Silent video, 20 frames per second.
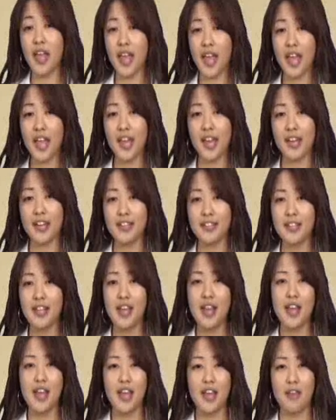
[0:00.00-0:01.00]
And
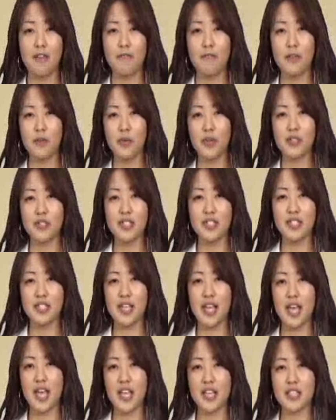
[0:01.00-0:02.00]
if you want to
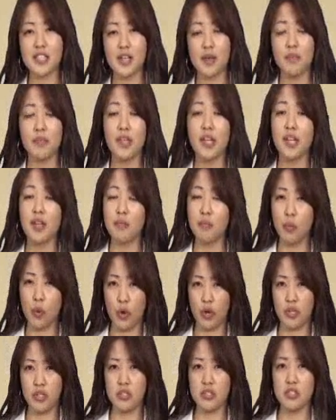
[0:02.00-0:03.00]
say something
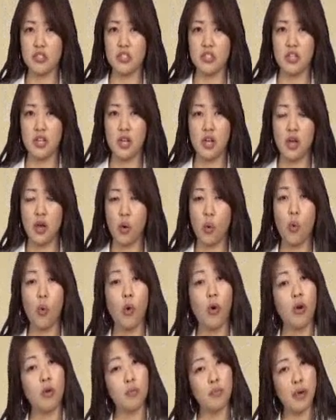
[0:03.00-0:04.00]
important
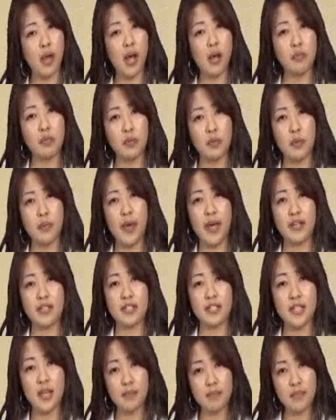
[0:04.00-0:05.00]
or a problem about
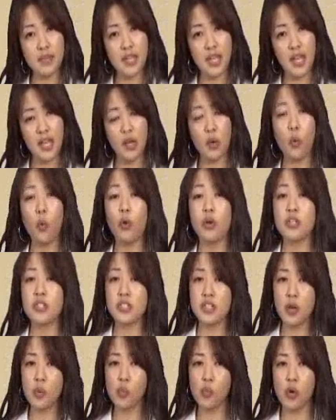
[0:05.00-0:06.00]
something or
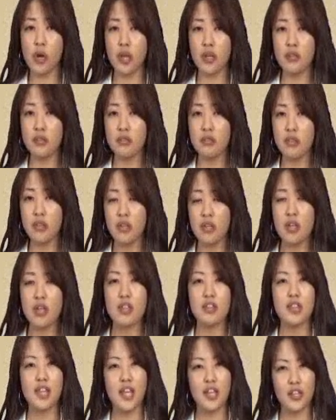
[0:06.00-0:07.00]
someone,
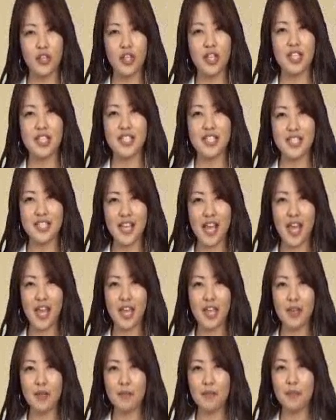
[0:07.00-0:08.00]
then you can
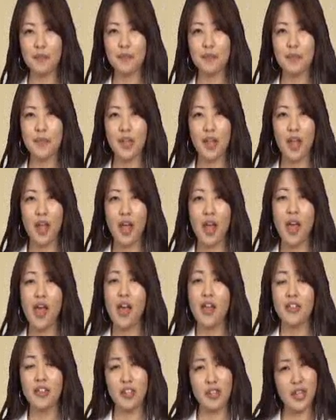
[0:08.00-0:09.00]
say,
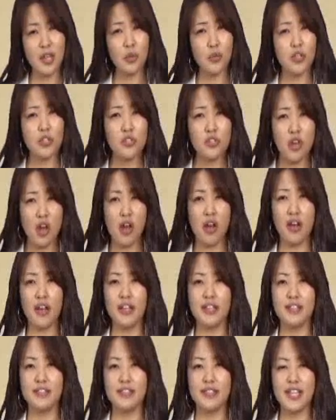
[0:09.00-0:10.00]
the thing with
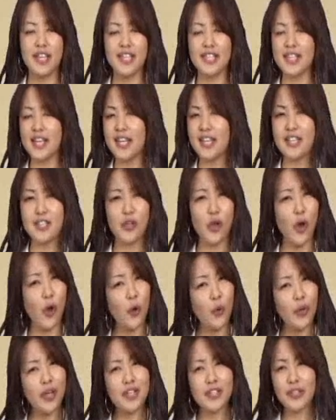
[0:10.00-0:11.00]
John is that he's
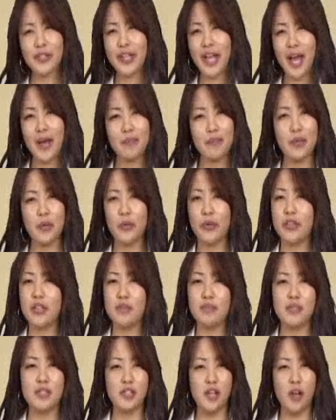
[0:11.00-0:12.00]
always unhappy with
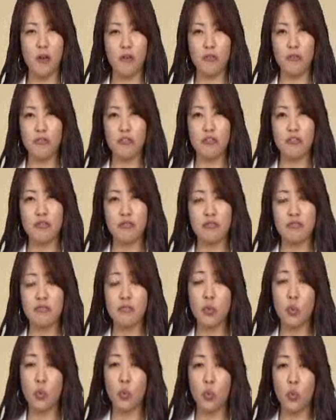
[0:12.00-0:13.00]
himself.
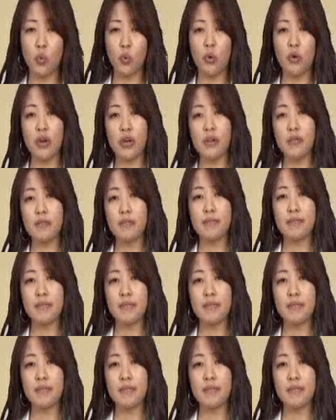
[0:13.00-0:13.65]
Or,